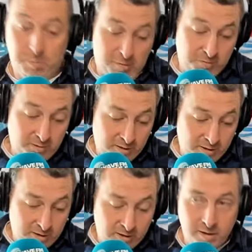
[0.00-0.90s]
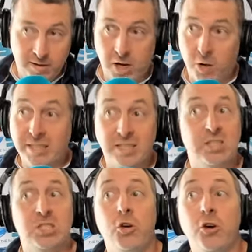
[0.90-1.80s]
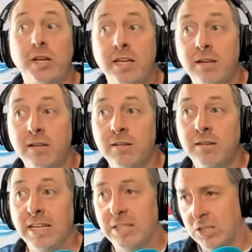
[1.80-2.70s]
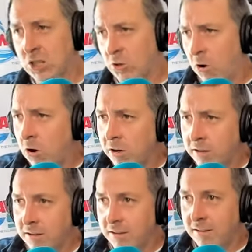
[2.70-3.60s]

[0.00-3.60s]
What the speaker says: most people. You know, is it sturdy? Is it strong?